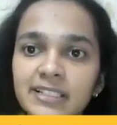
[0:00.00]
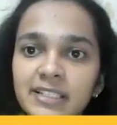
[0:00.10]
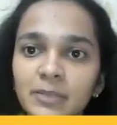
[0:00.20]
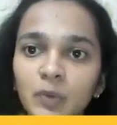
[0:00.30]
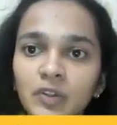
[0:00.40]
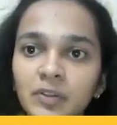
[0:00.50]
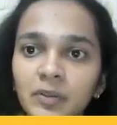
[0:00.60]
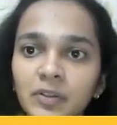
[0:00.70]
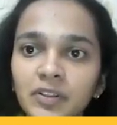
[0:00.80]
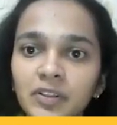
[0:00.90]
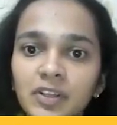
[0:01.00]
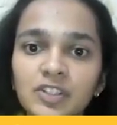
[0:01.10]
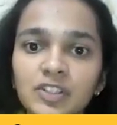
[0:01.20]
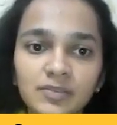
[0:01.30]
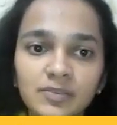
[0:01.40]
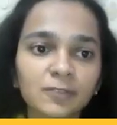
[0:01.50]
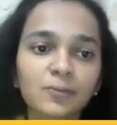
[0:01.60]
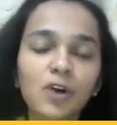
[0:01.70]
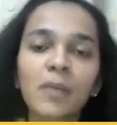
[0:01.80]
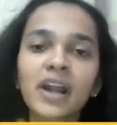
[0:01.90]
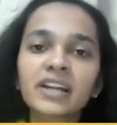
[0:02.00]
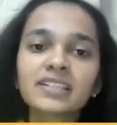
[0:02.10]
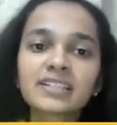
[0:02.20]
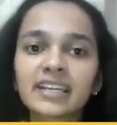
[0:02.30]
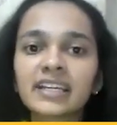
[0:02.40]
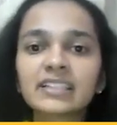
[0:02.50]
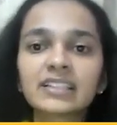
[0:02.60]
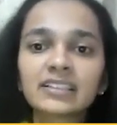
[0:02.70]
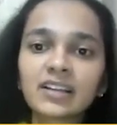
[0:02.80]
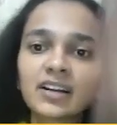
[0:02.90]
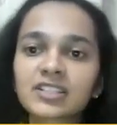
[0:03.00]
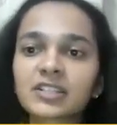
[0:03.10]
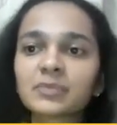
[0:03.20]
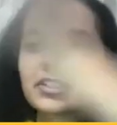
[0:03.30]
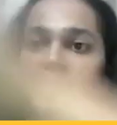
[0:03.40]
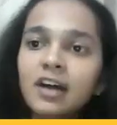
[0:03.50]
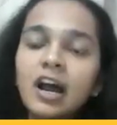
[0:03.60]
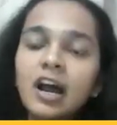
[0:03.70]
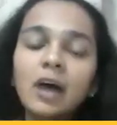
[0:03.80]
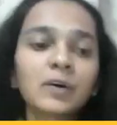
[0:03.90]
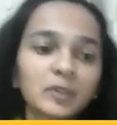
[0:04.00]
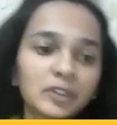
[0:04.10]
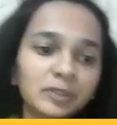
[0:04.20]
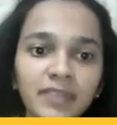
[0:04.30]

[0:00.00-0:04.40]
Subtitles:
table. So the format is date, customer, amount.